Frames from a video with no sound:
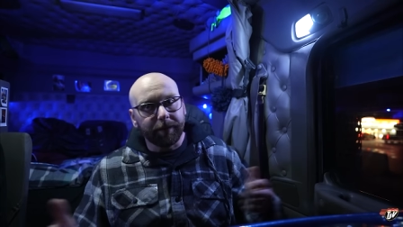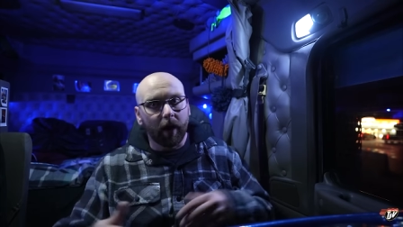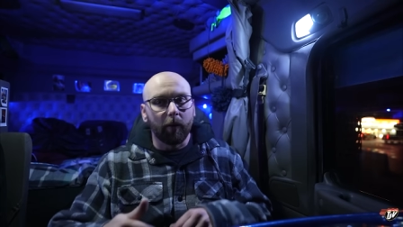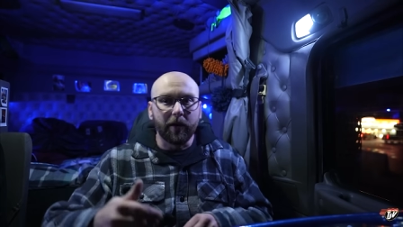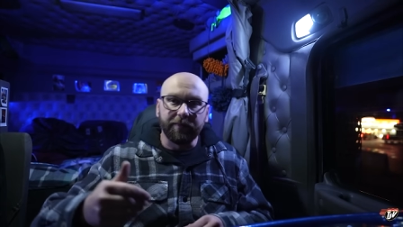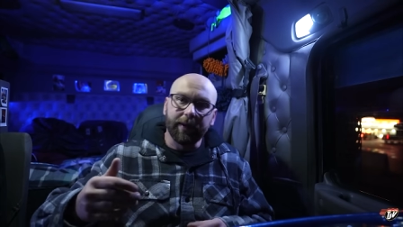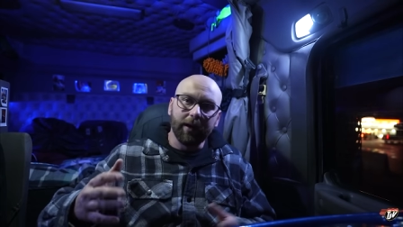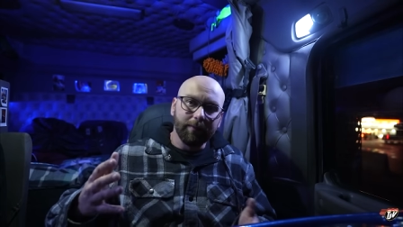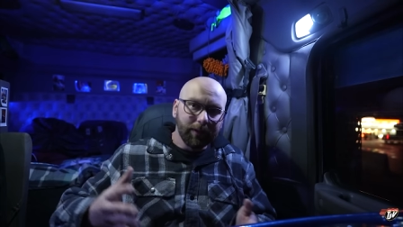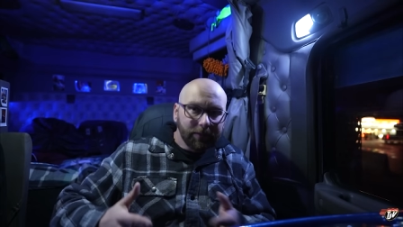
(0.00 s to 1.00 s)
far away from
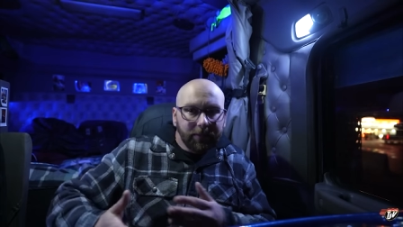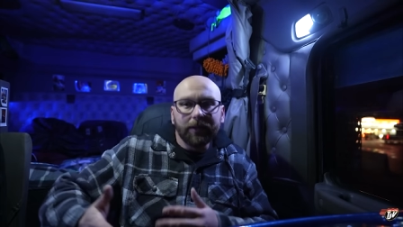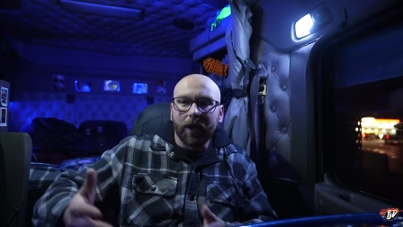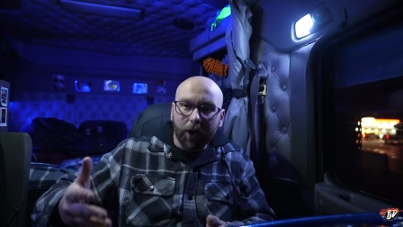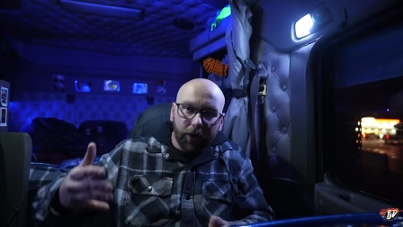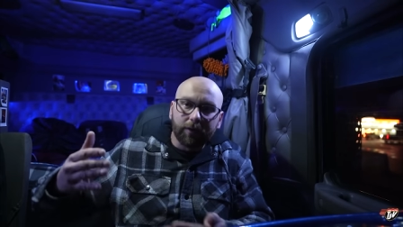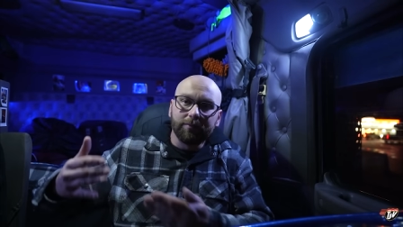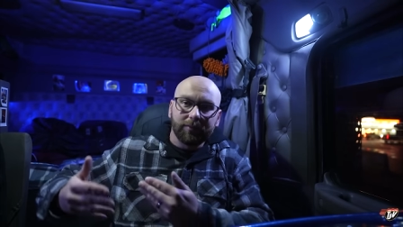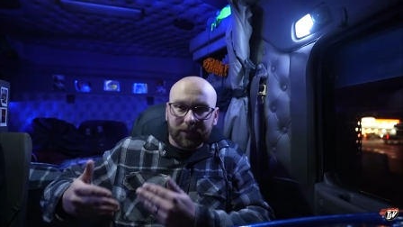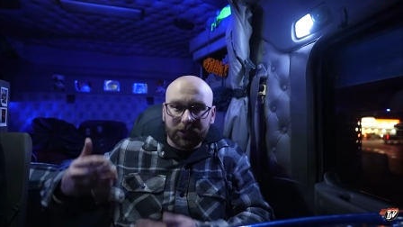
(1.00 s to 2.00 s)
here, but a hundred
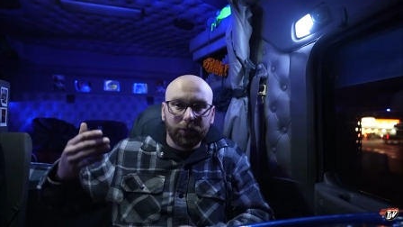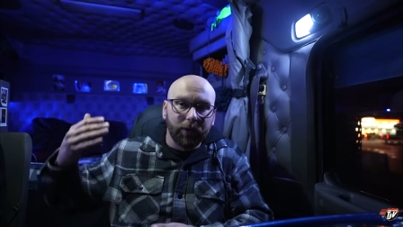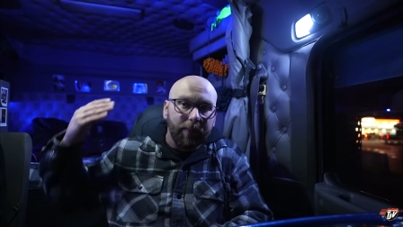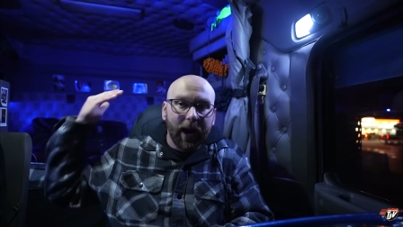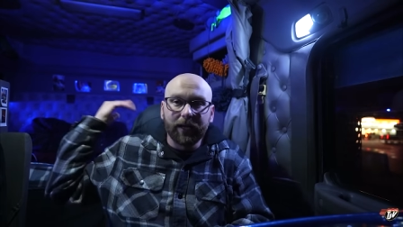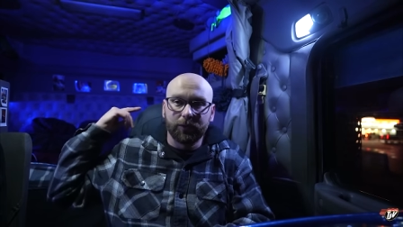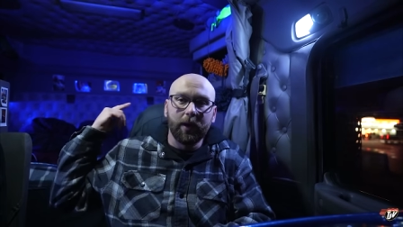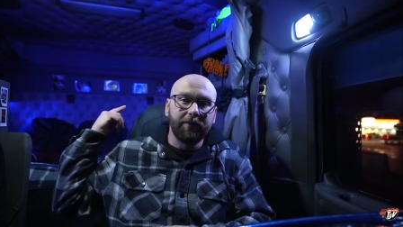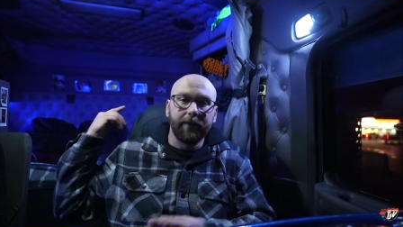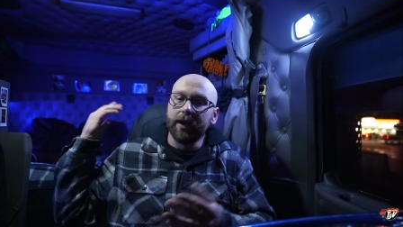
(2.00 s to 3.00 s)
and two hundred miles
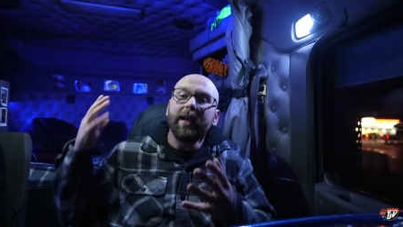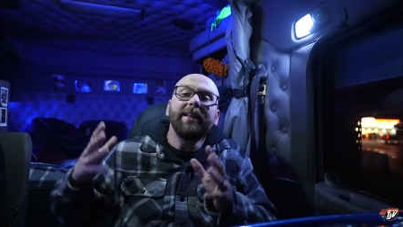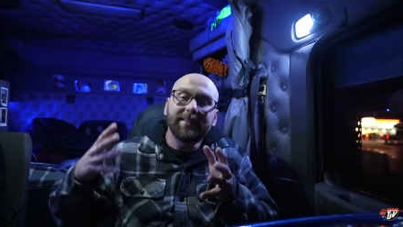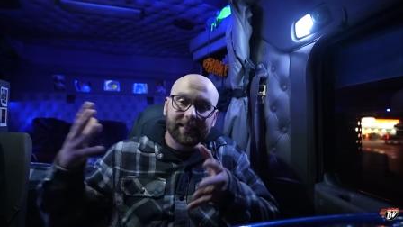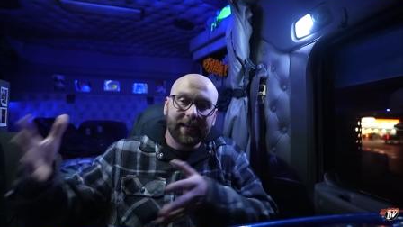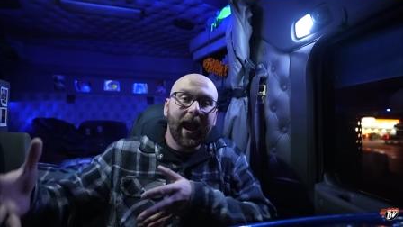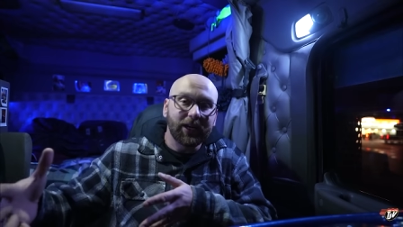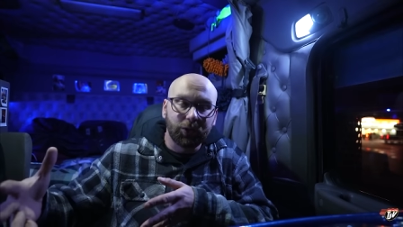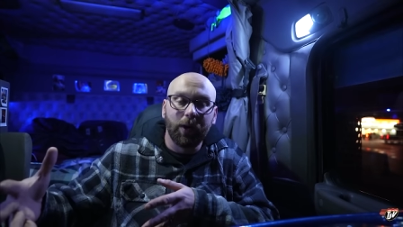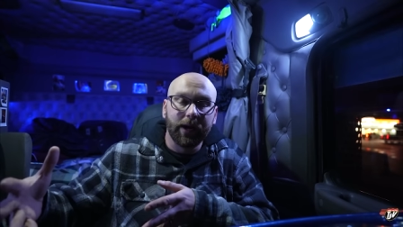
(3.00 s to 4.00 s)
away from here, in
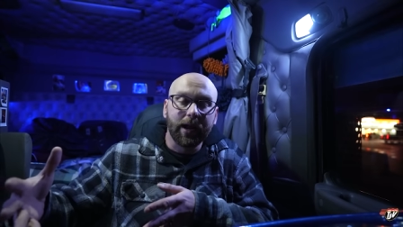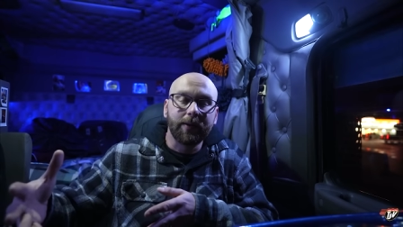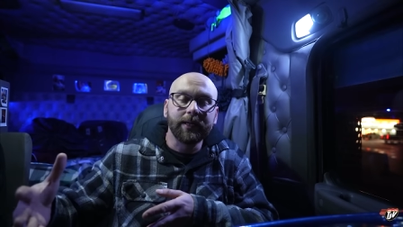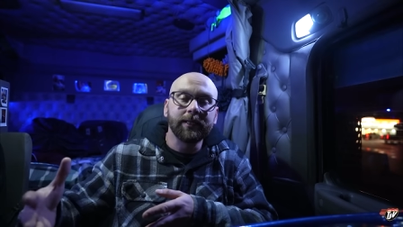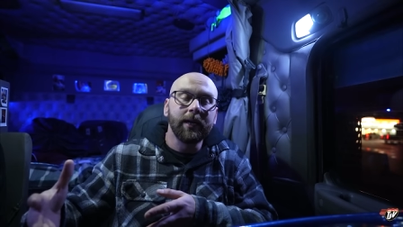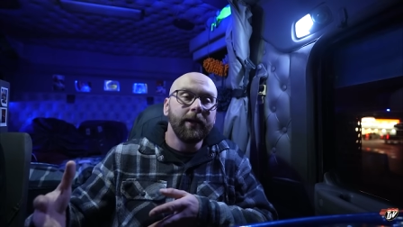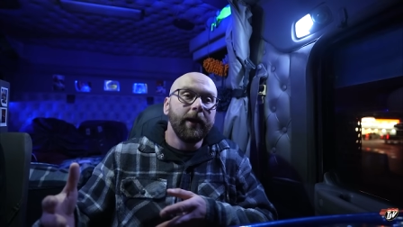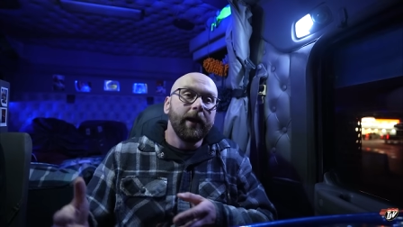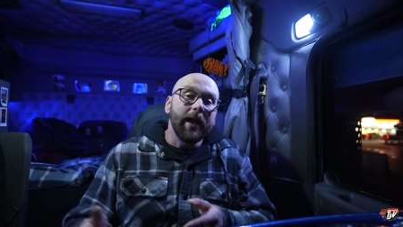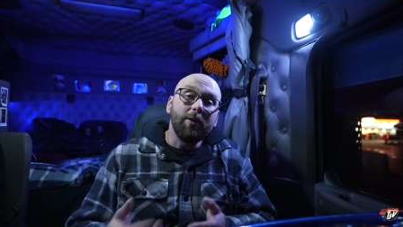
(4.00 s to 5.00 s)
Saskatchewan anyways.
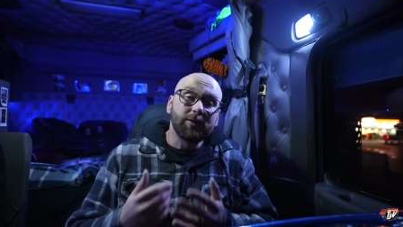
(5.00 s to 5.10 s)
It